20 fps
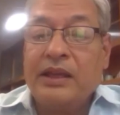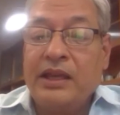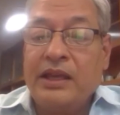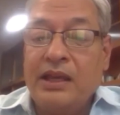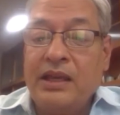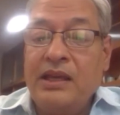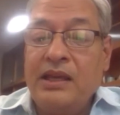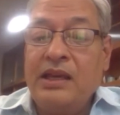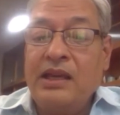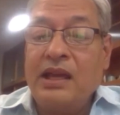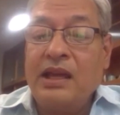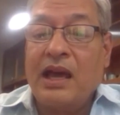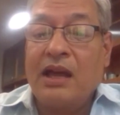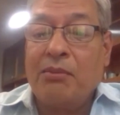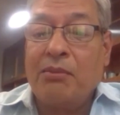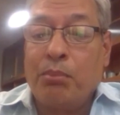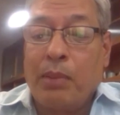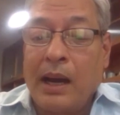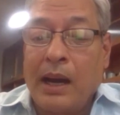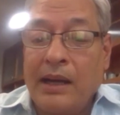he
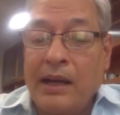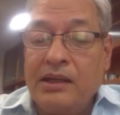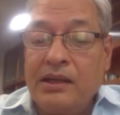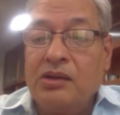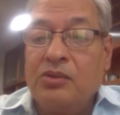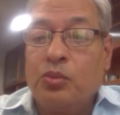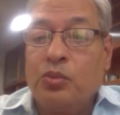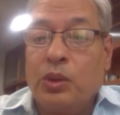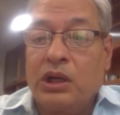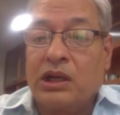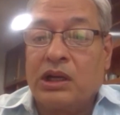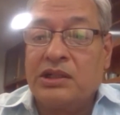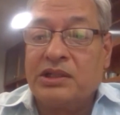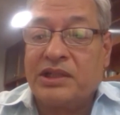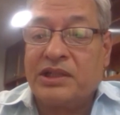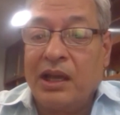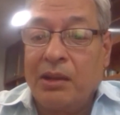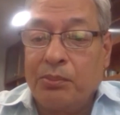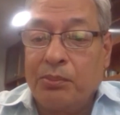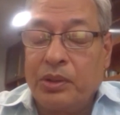and Biden were
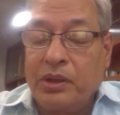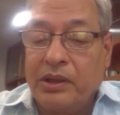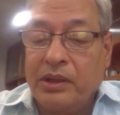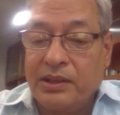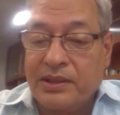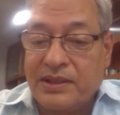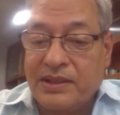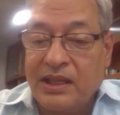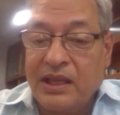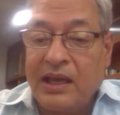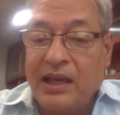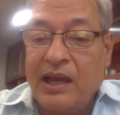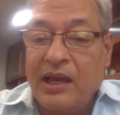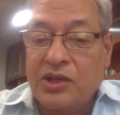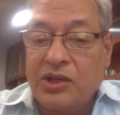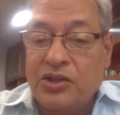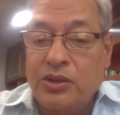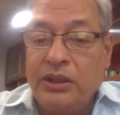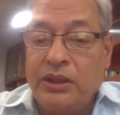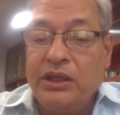contemporaries. They
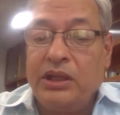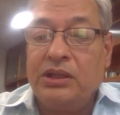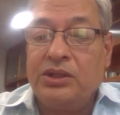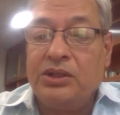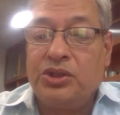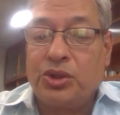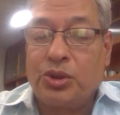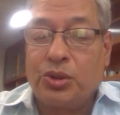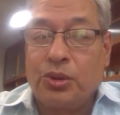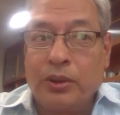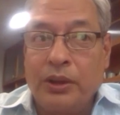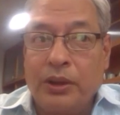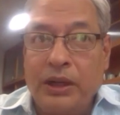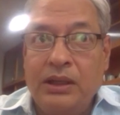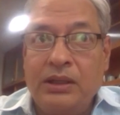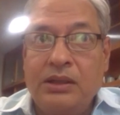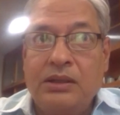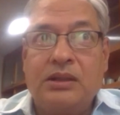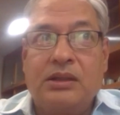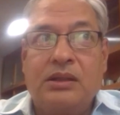actually
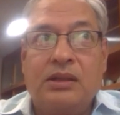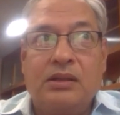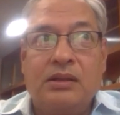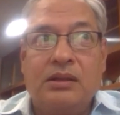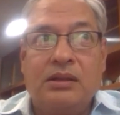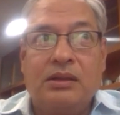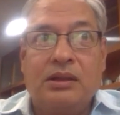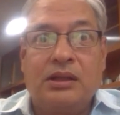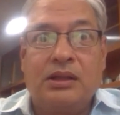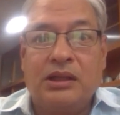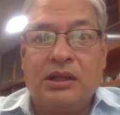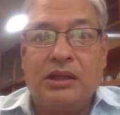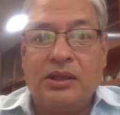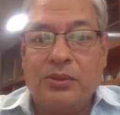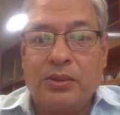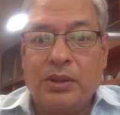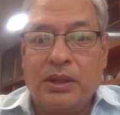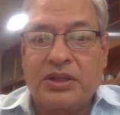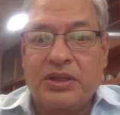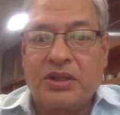joined the
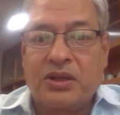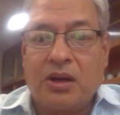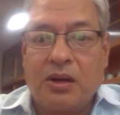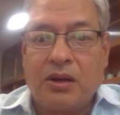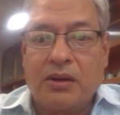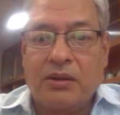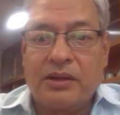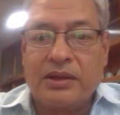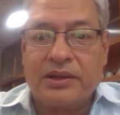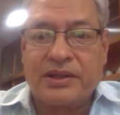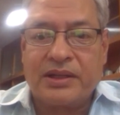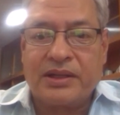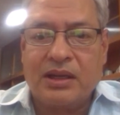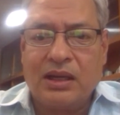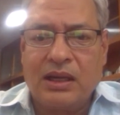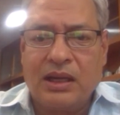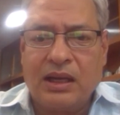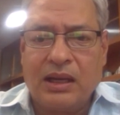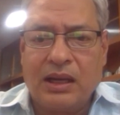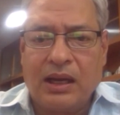U.S. Congress,
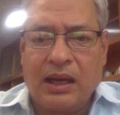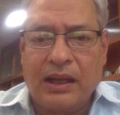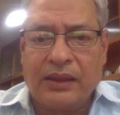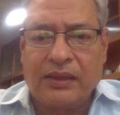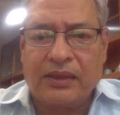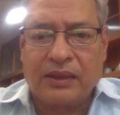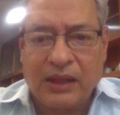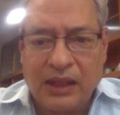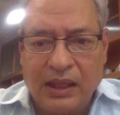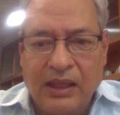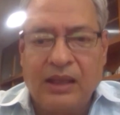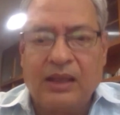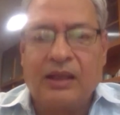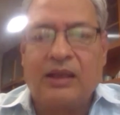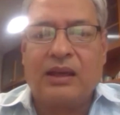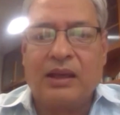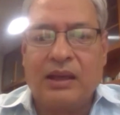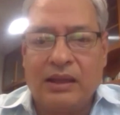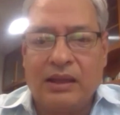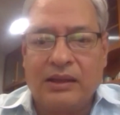I
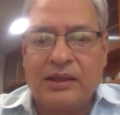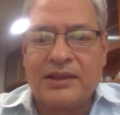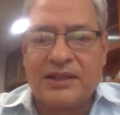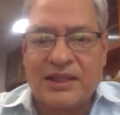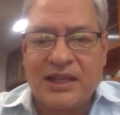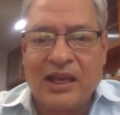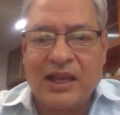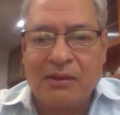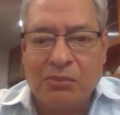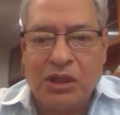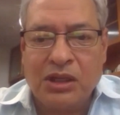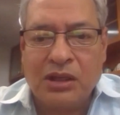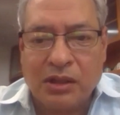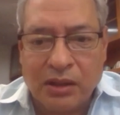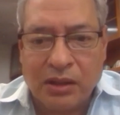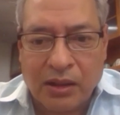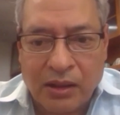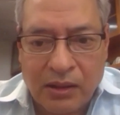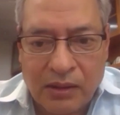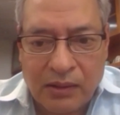think, in the same
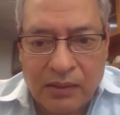year.